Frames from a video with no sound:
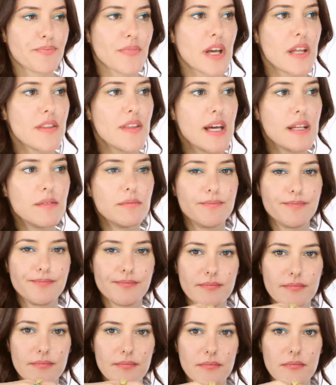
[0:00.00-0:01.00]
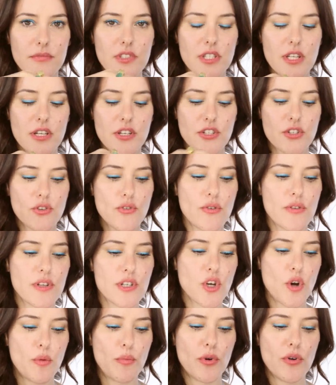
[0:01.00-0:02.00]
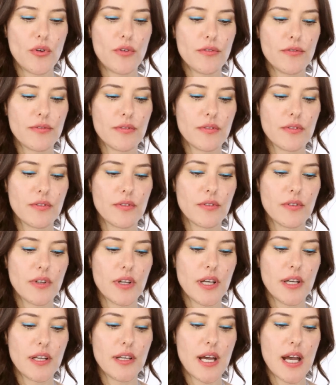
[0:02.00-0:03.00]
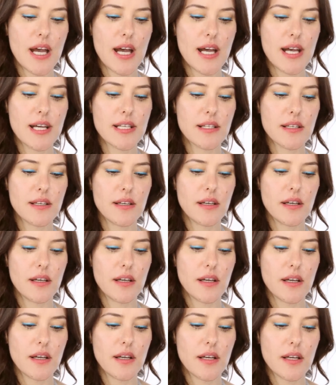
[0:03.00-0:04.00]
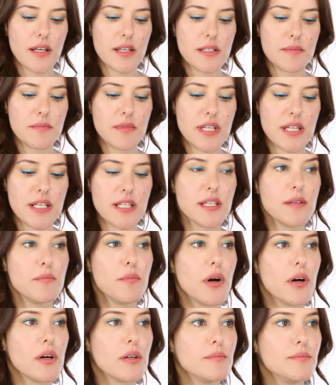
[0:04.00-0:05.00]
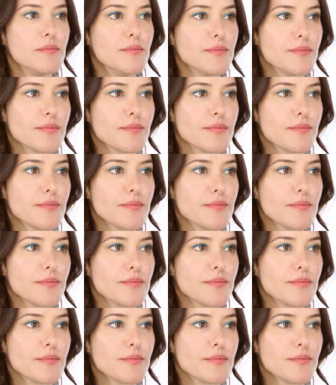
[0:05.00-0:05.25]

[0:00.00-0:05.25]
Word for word: And then just going to screw the top off and add some tinted balm.